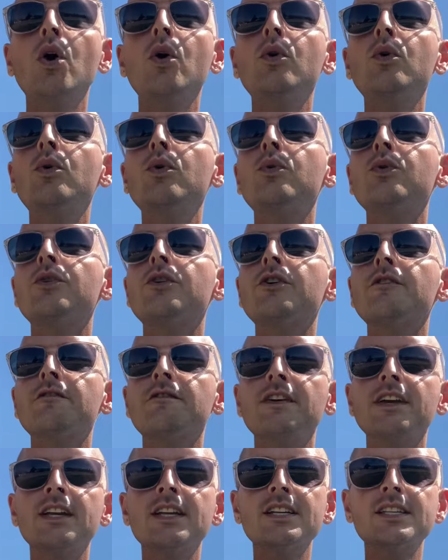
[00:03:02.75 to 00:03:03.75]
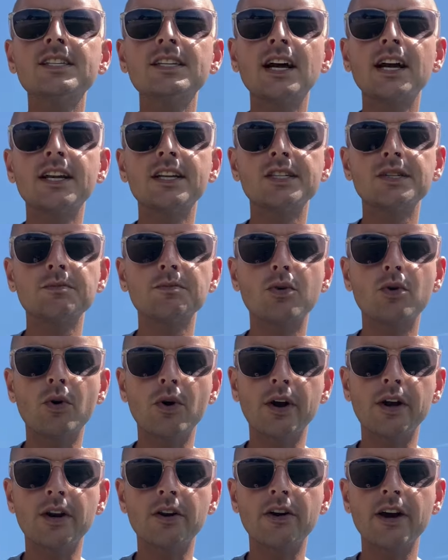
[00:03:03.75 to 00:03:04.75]
Ooh, your Venus sign is
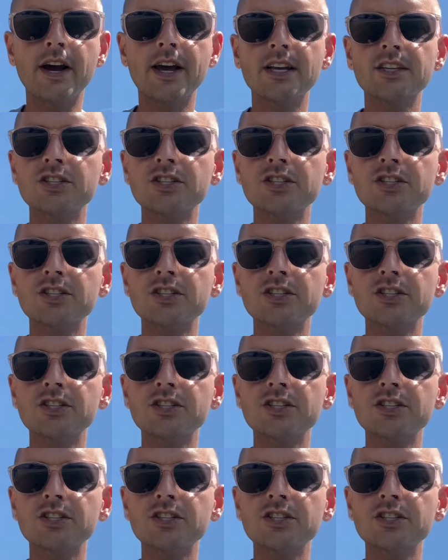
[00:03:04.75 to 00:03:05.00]
important, all right?